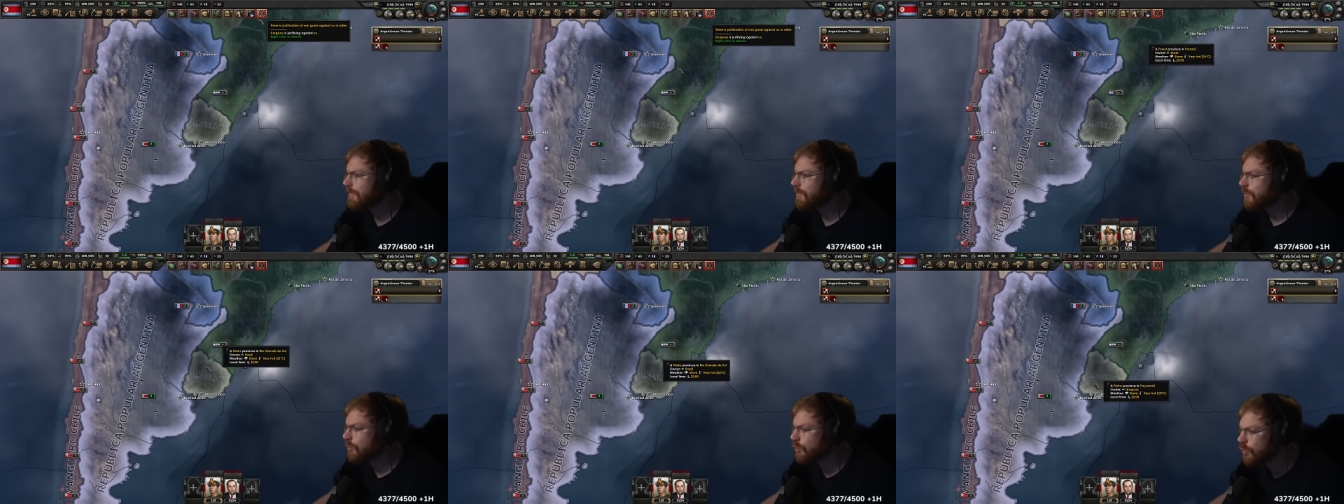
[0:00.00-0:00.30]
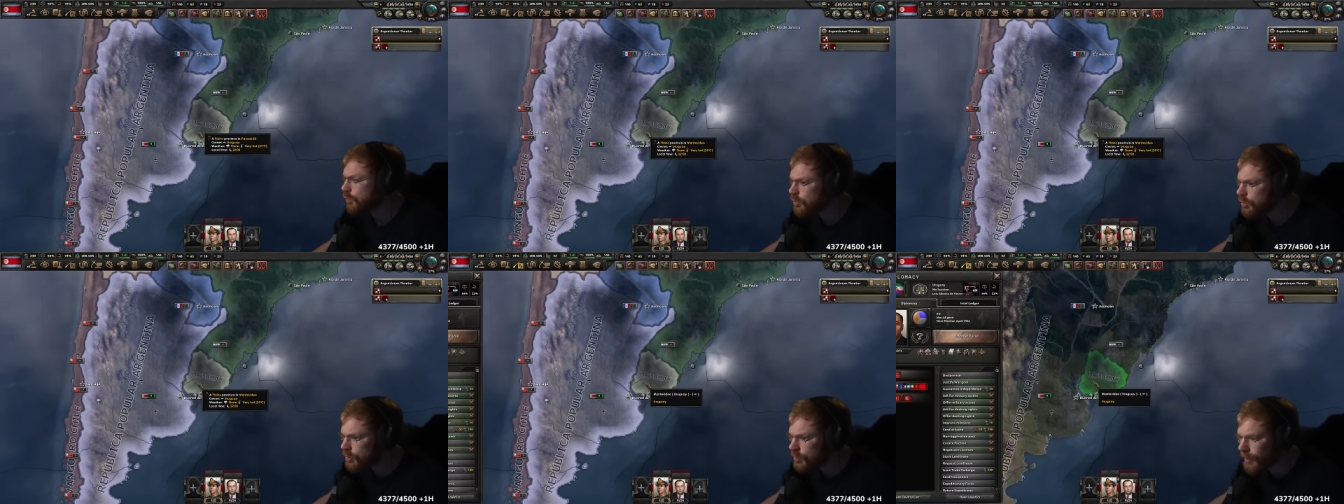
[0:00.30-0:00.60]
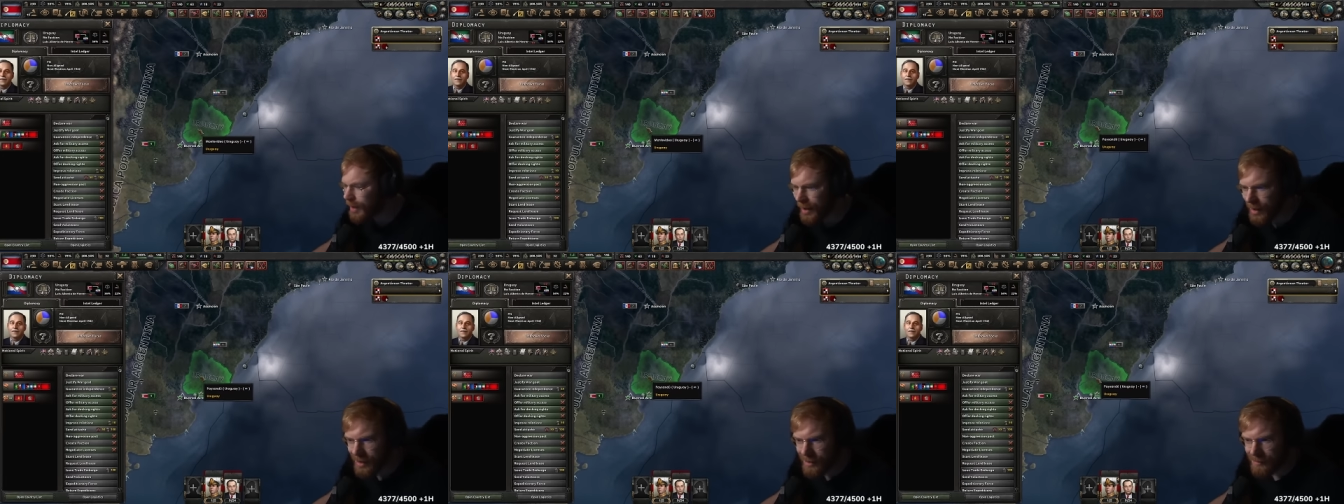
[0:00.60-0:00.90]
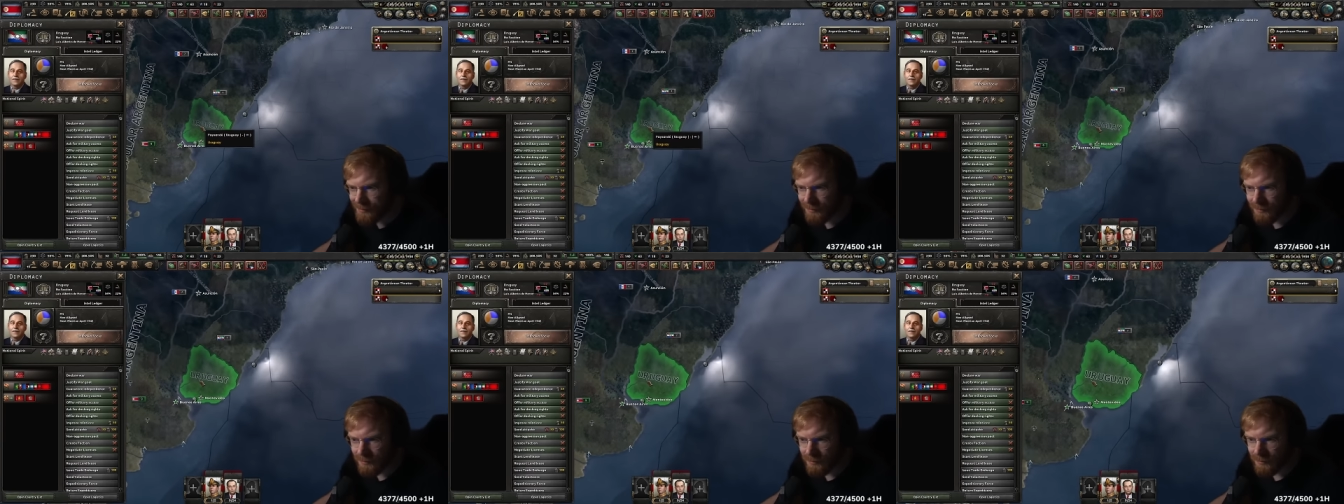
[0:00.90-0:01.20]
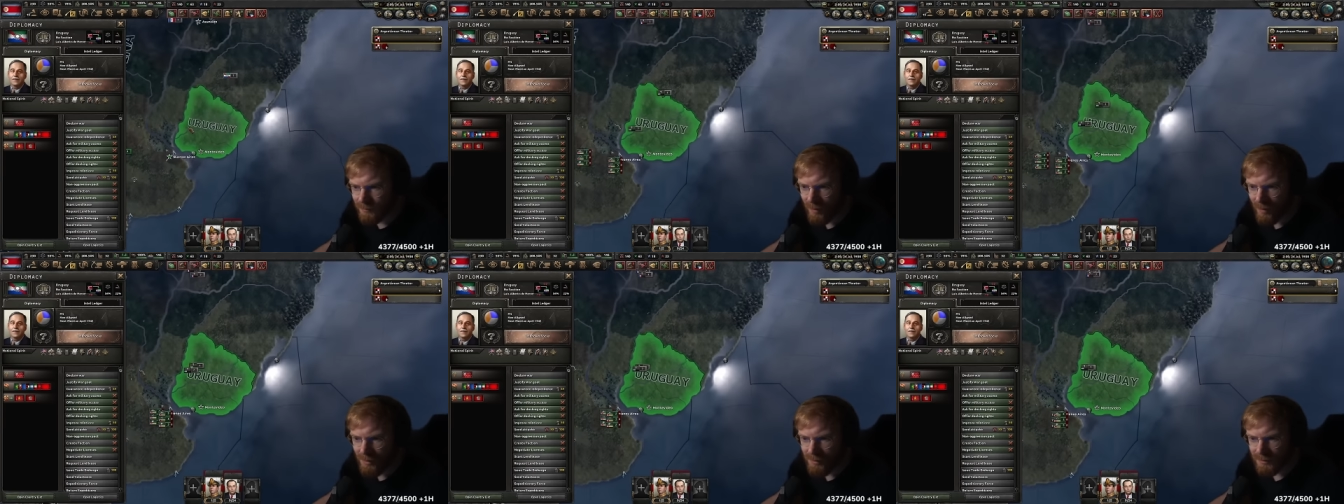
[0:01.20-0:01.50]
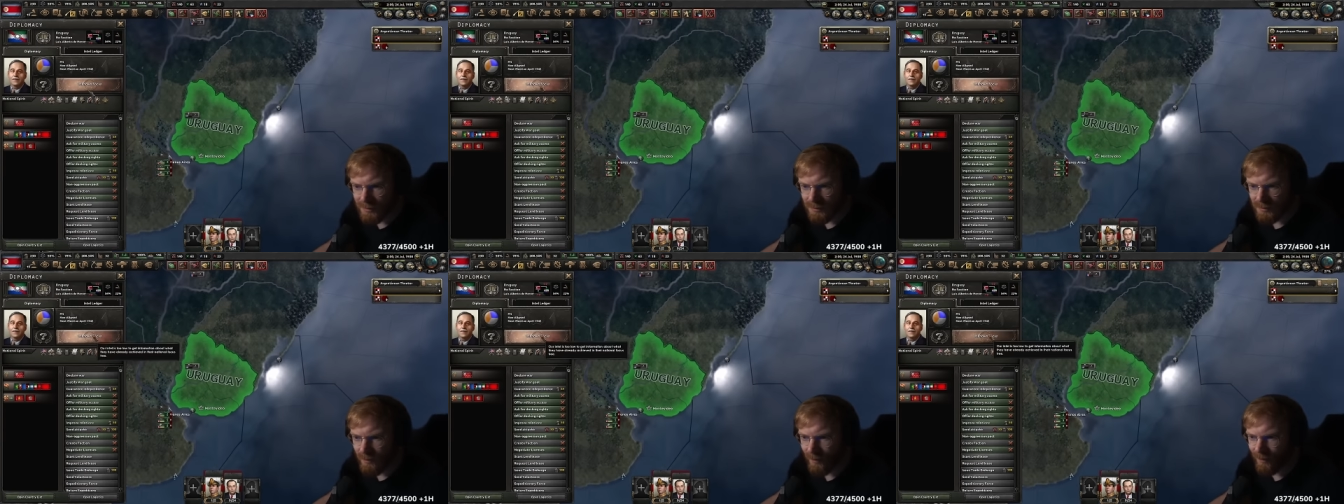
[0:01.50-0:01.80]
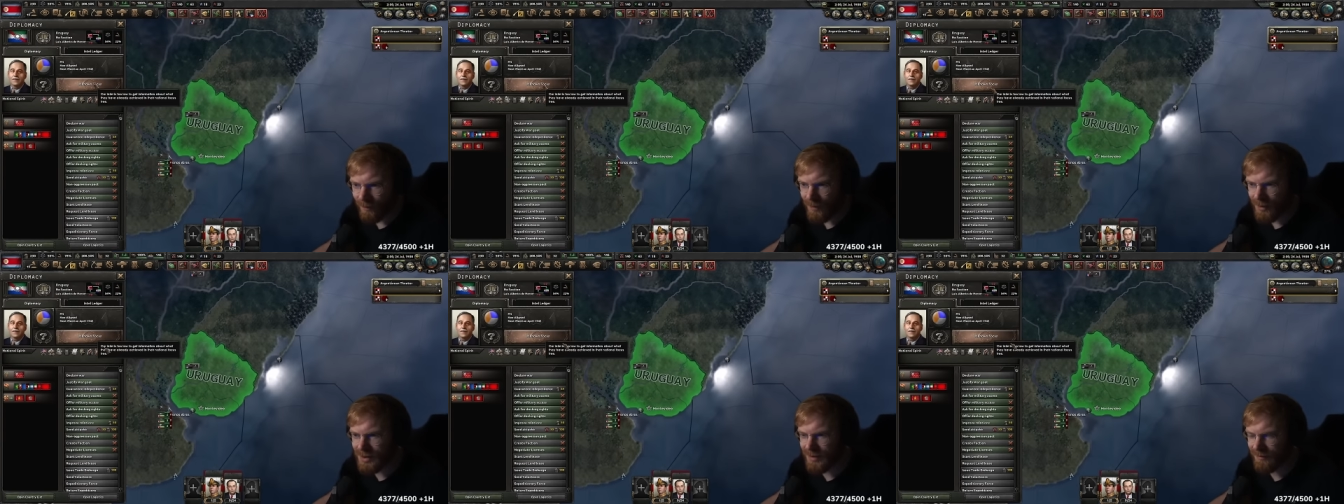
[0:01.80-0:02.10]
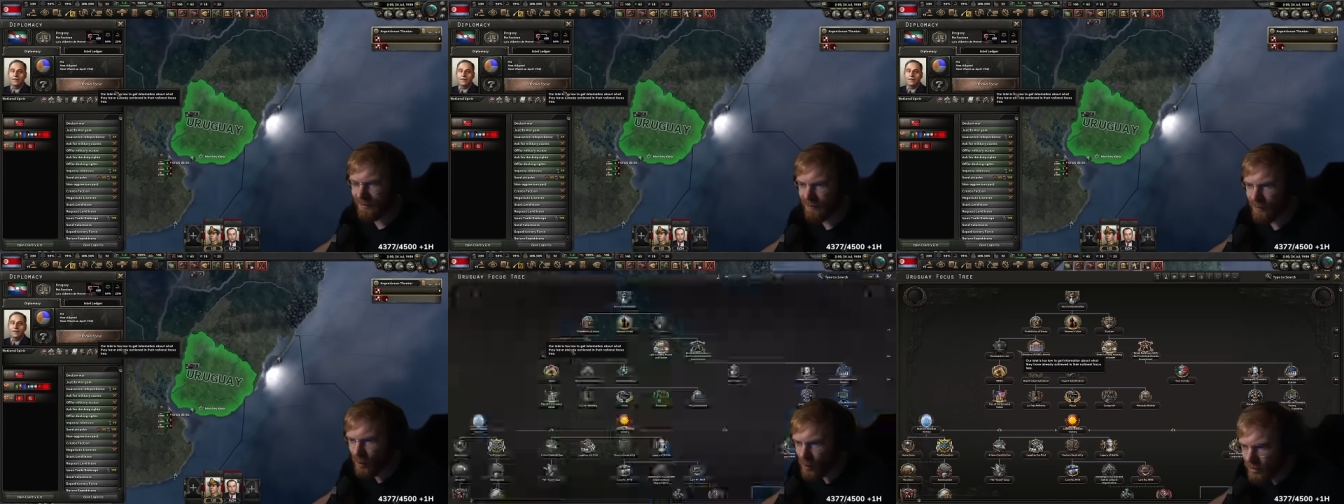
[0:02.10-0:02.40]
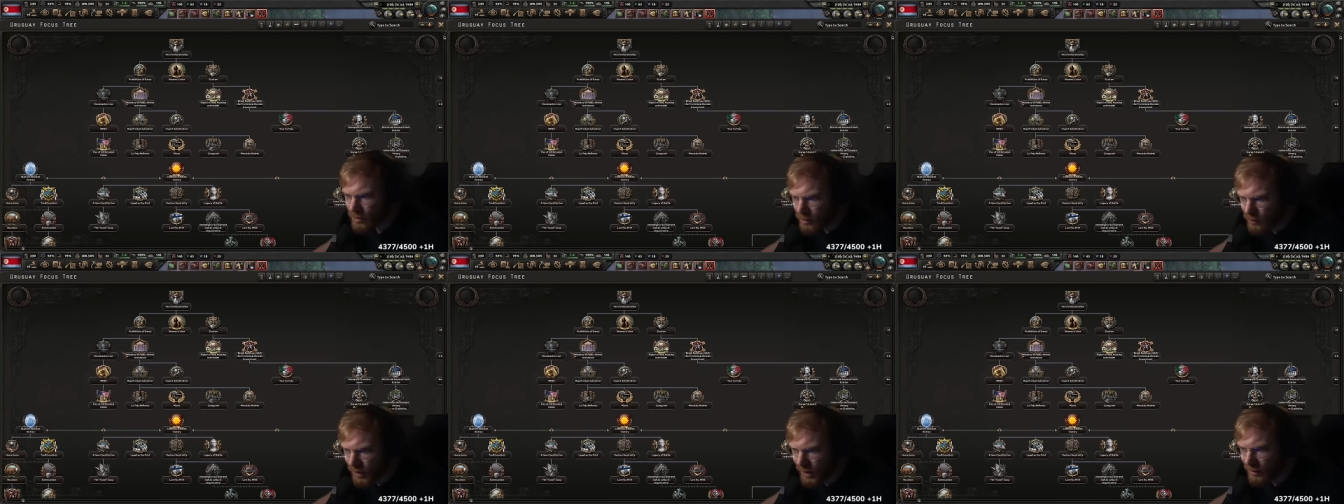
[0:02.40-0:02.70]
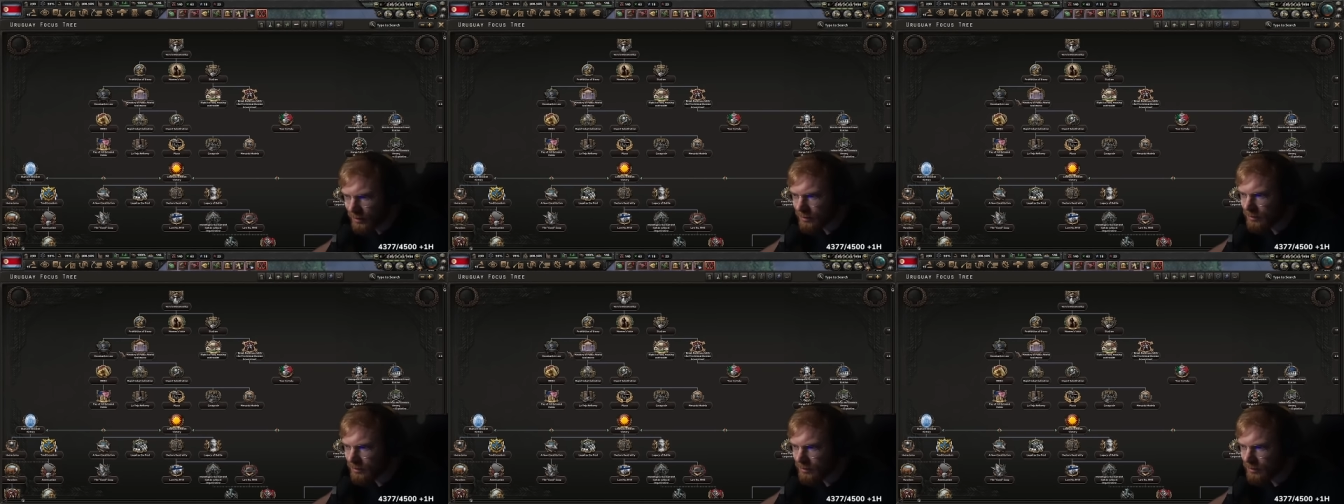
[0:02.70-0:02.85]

Uruguay? Does he have a focus tree?